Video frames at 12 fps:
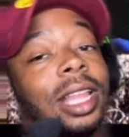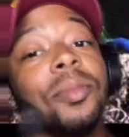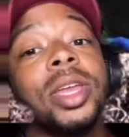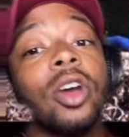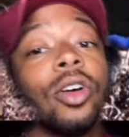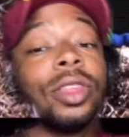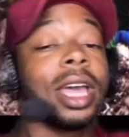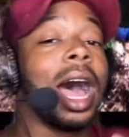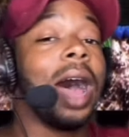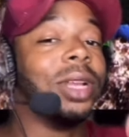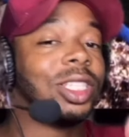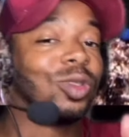Let me know in the
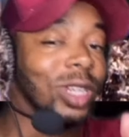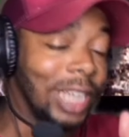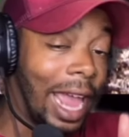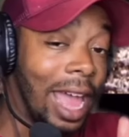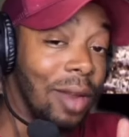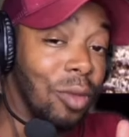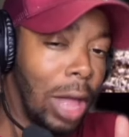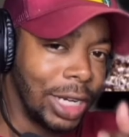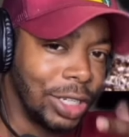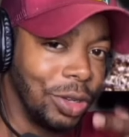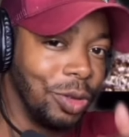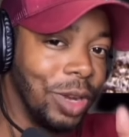comments which animal I
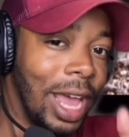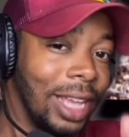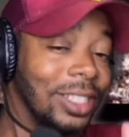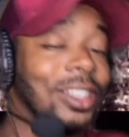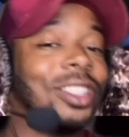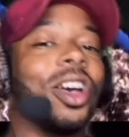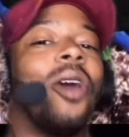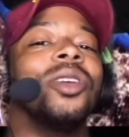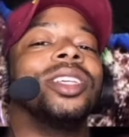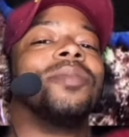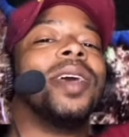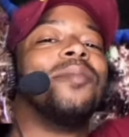should do next. And as
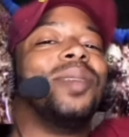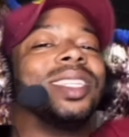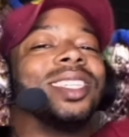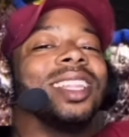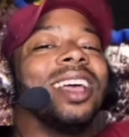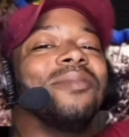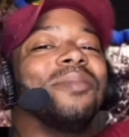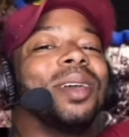always, man, peace and love,